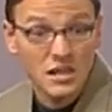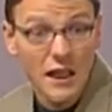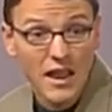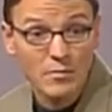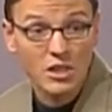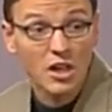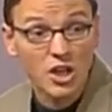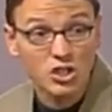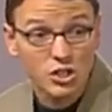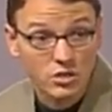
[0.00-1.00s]
namely
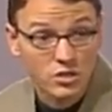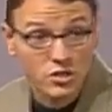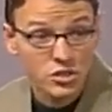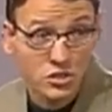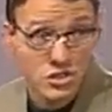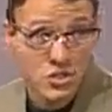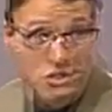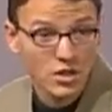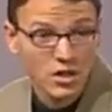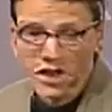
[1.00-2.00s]
church.
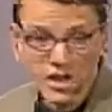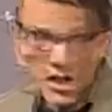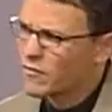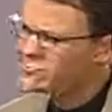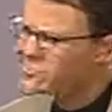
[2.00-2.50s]
And there